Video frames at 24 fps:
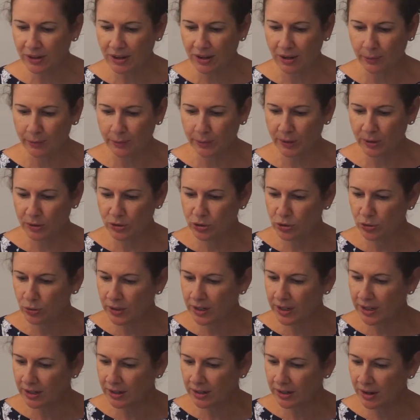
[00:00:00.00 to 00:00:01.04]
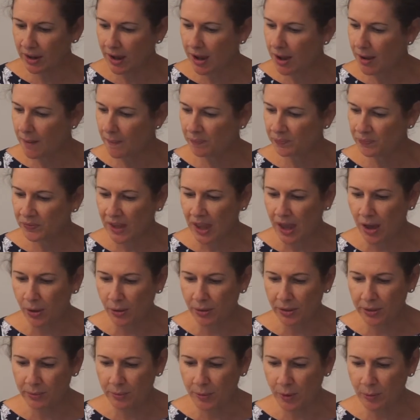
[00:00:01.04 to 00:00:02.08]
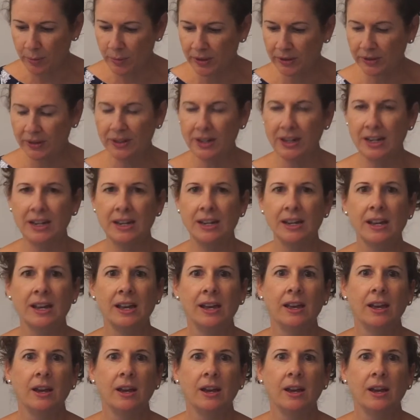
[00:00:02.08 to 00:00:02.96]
It helps with joint health and mobility,